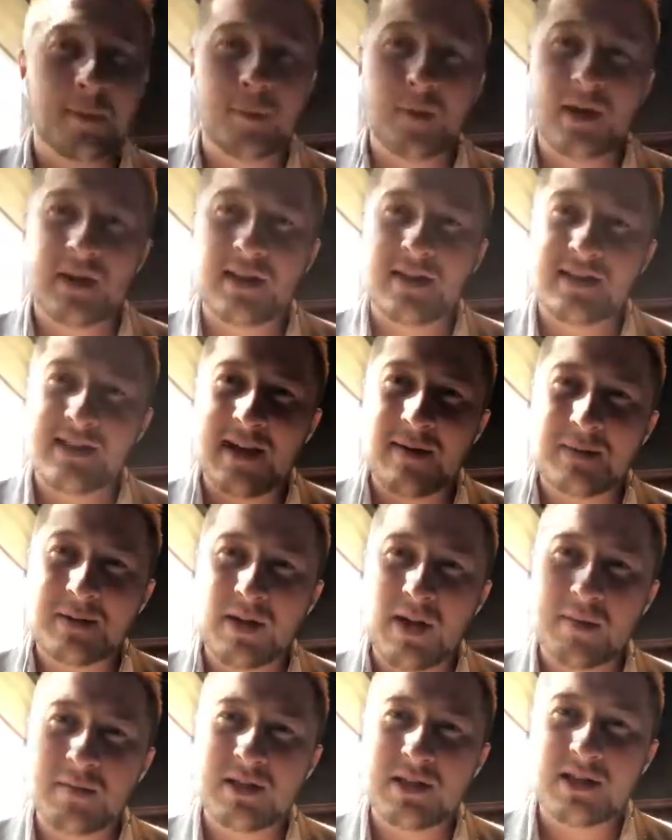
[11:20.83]
at the same
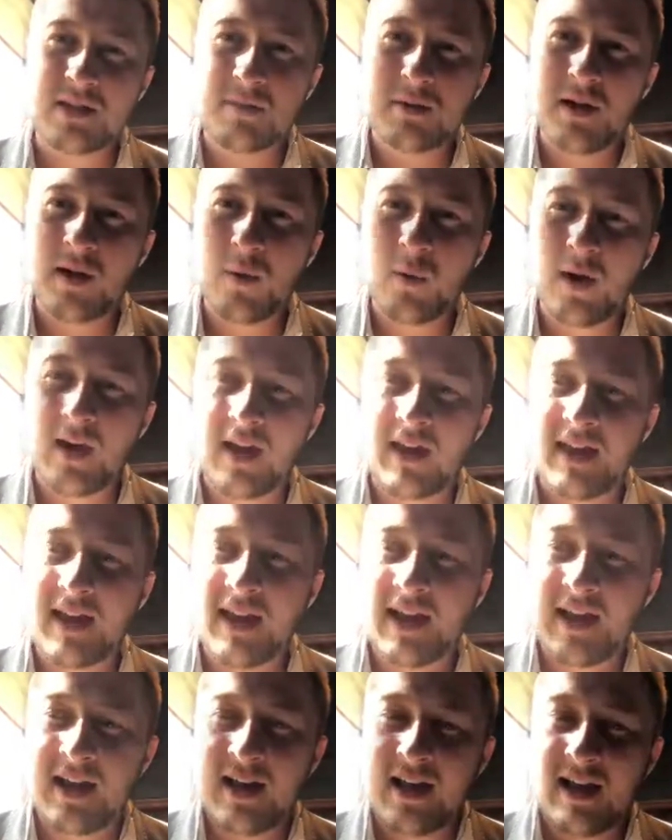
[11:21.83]
time, just to be aware
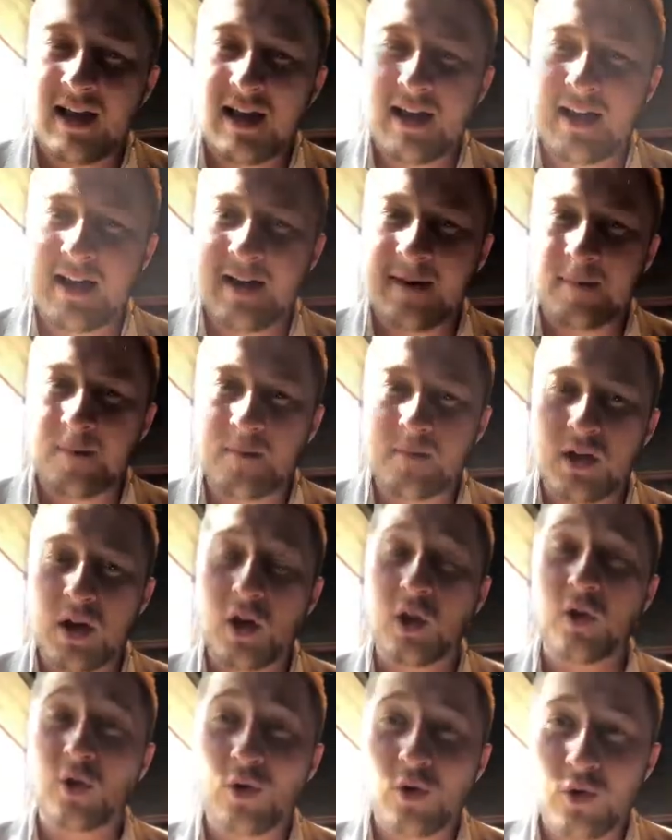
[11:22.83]
that
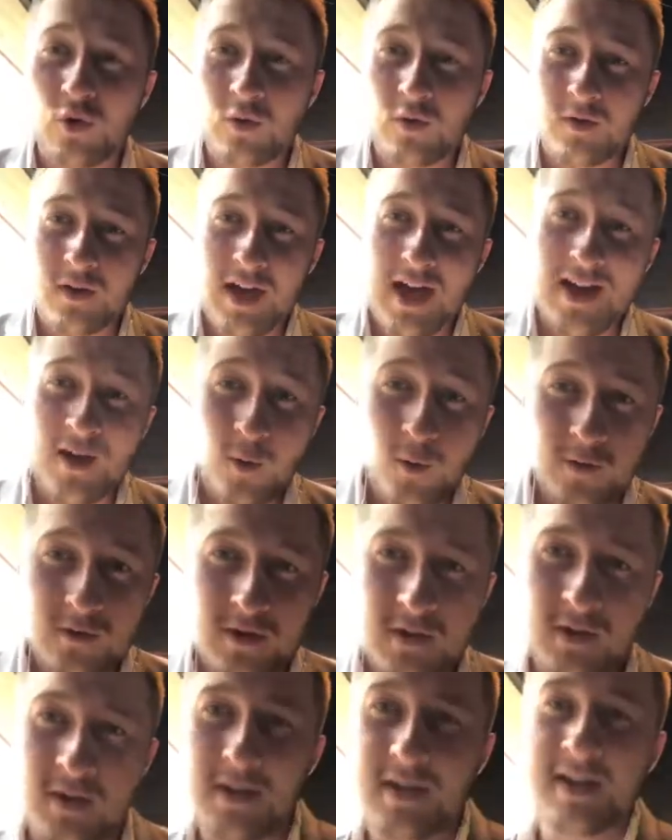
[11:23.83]
you're all
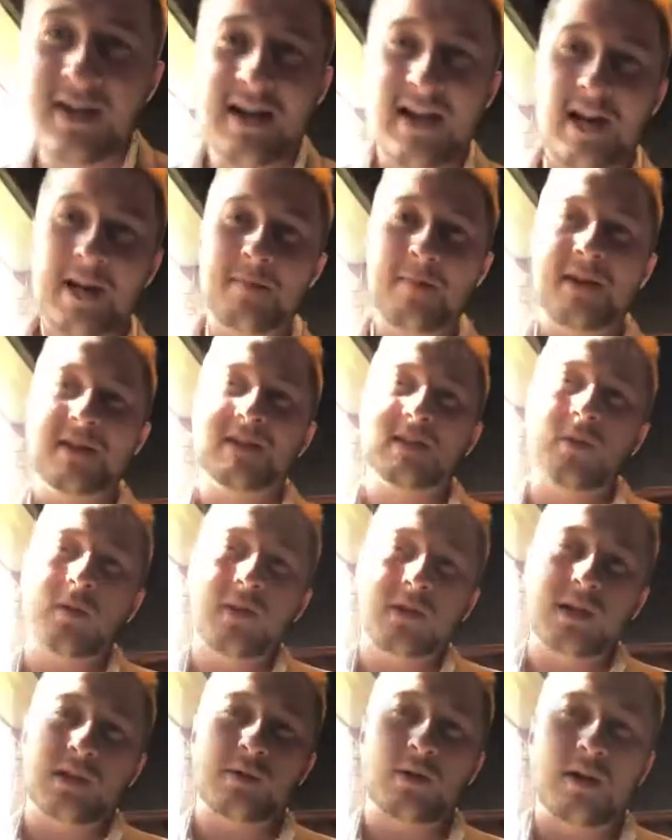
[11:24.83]
adults, and so
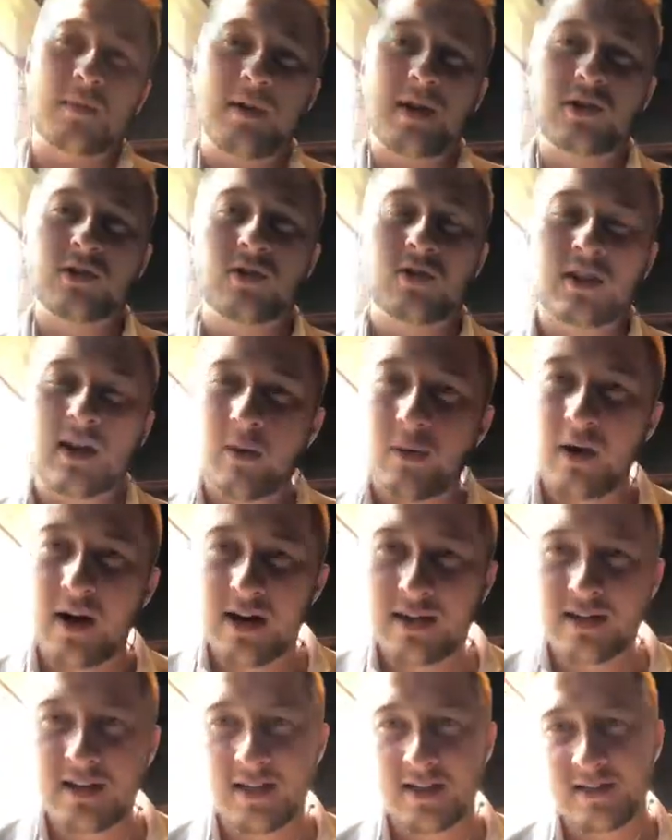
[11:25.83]
we just want to make sure that we're
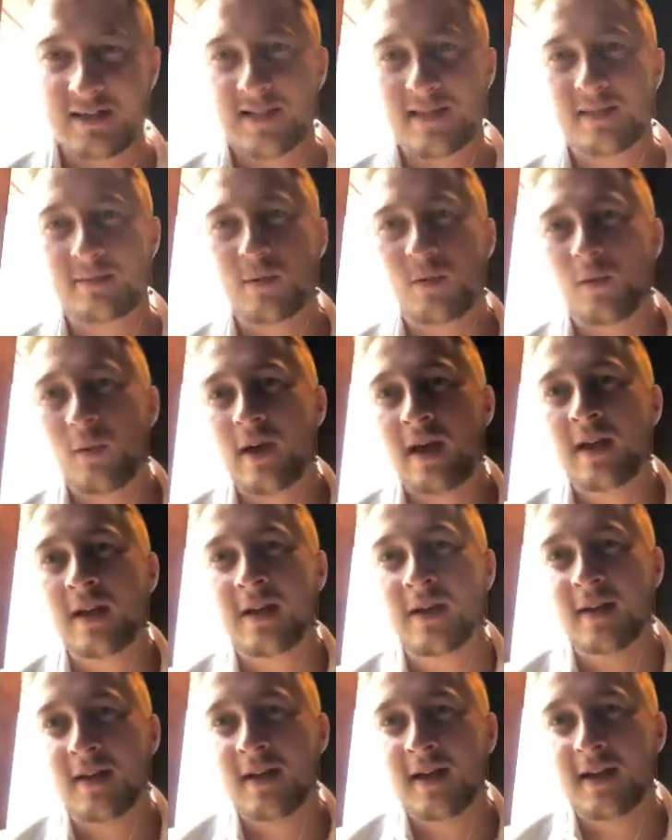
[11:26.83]
acting in a sensible way
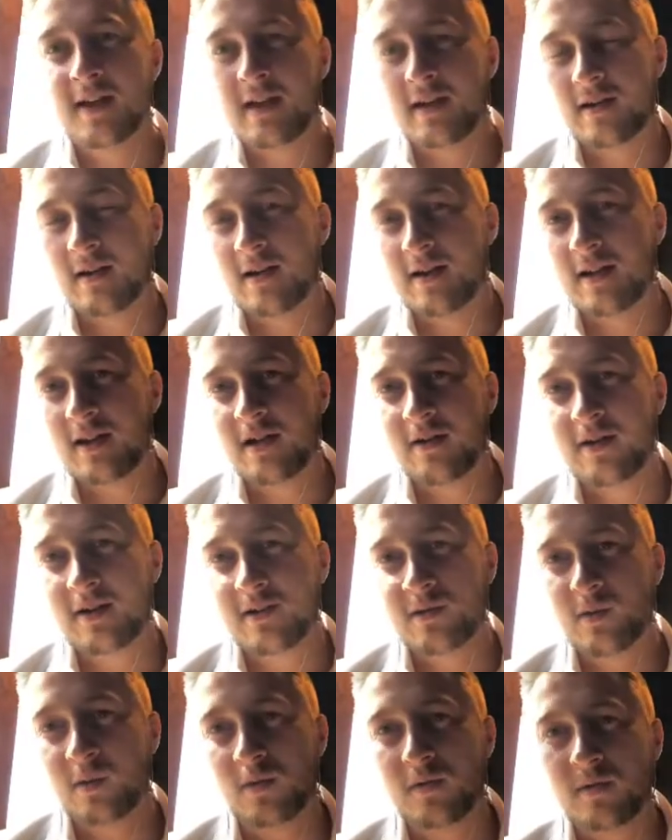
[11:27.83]
and adhering
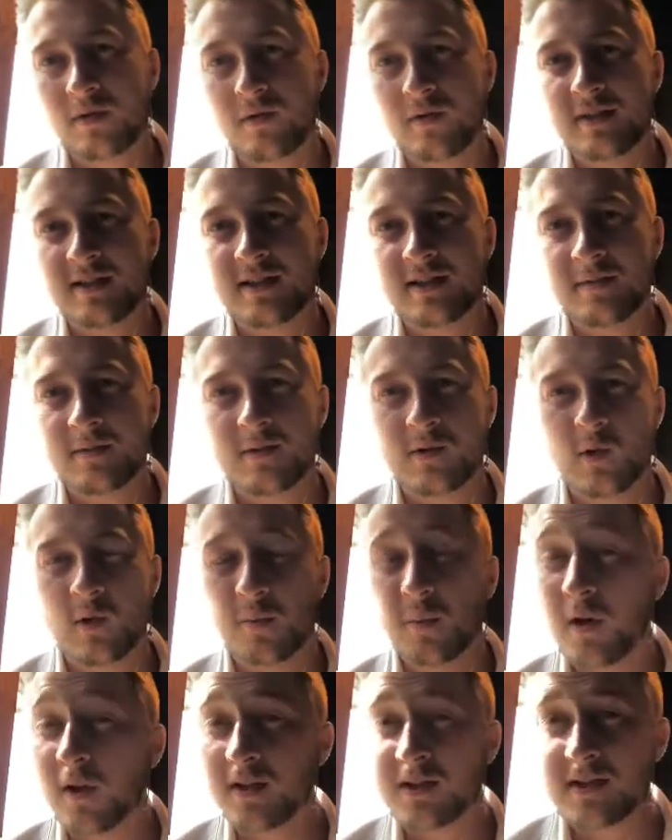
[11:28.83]
to all of the risk sort of
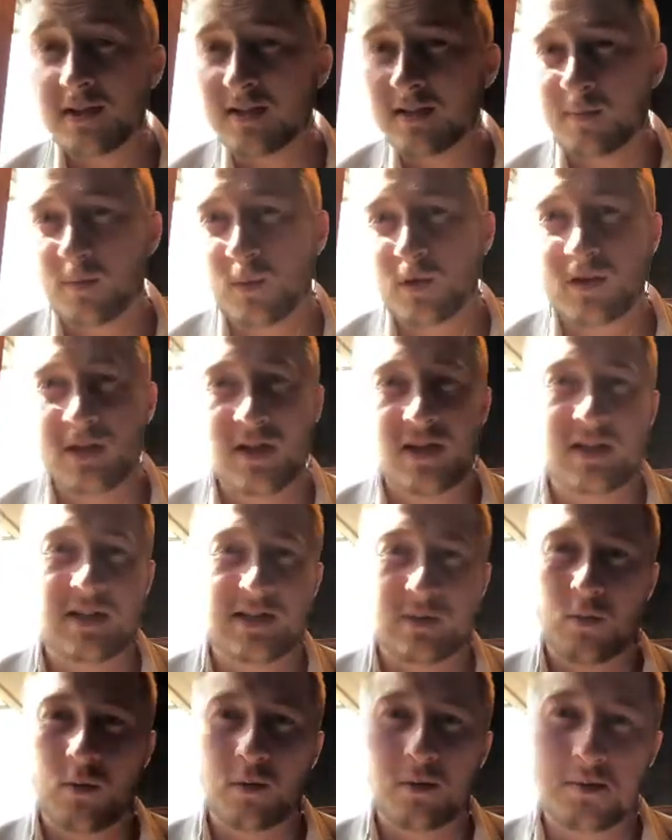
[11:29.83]
policies and
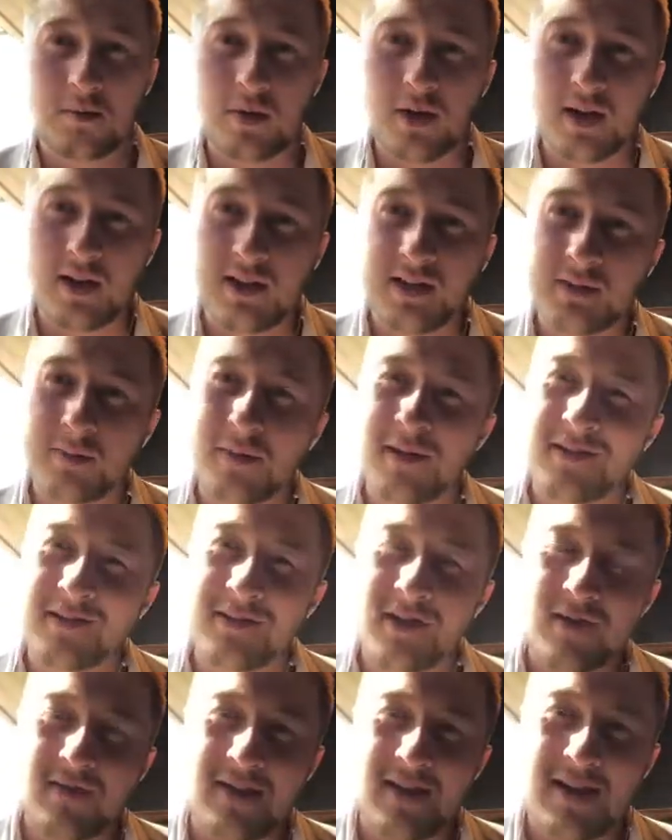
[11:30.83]
procedures we'll be putting into place
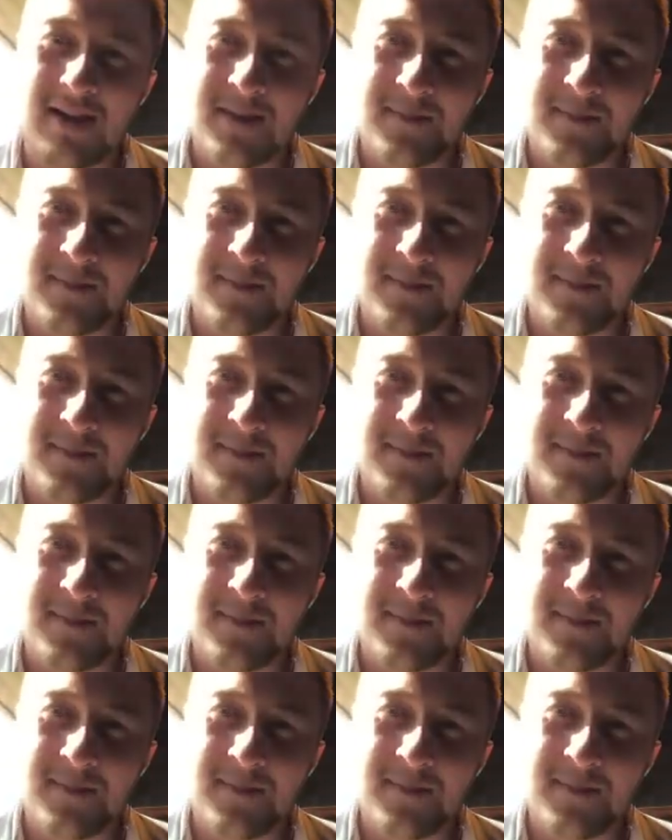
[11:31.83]
over there.